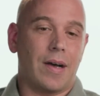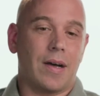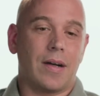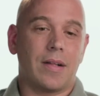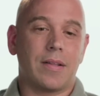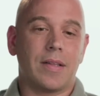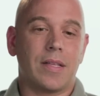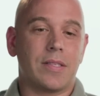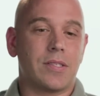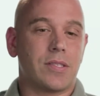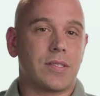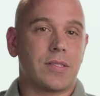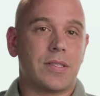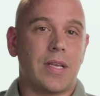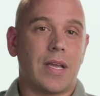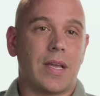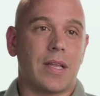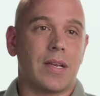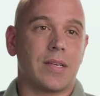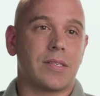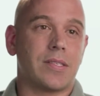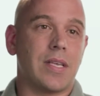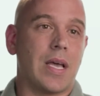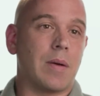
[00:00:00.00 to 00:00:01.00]
let's take
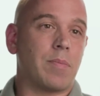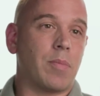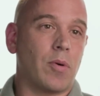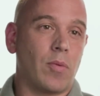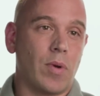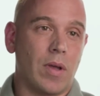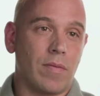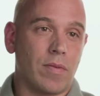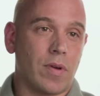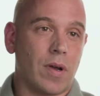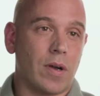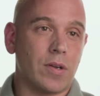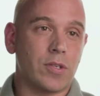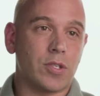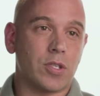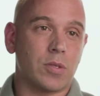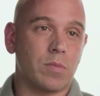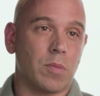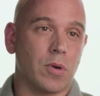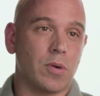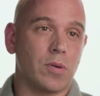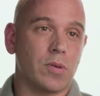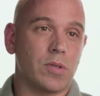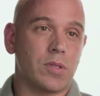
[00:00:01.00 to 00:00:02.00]
an example. We have
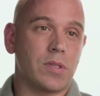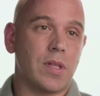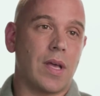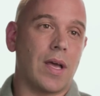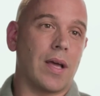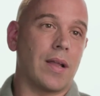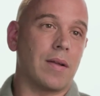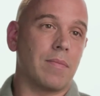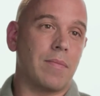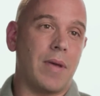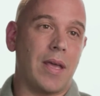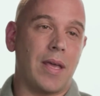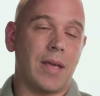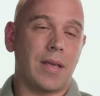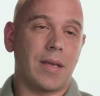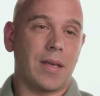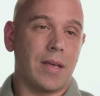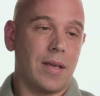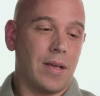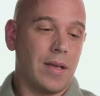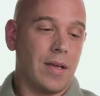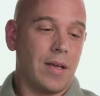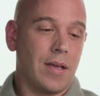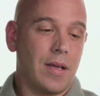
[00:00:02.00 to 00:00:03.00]
customers that make
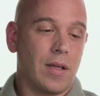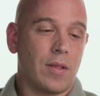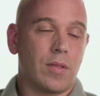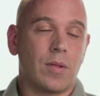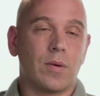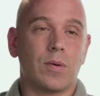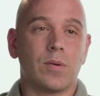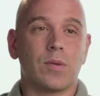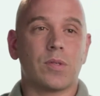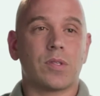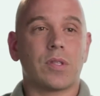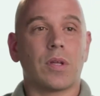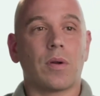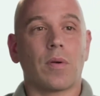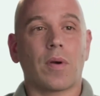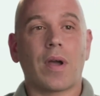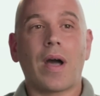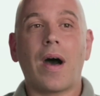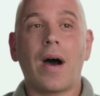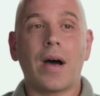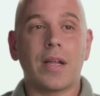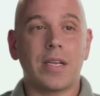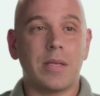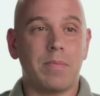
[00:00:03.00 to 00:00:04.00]
those little
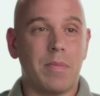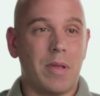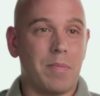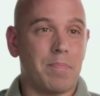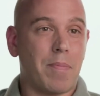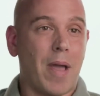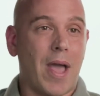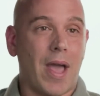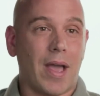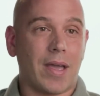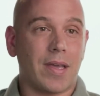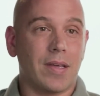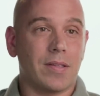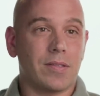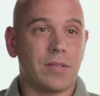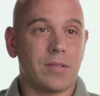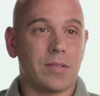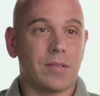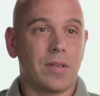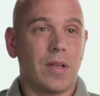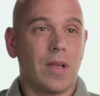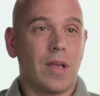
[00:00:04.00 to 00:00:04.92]
condiment packets.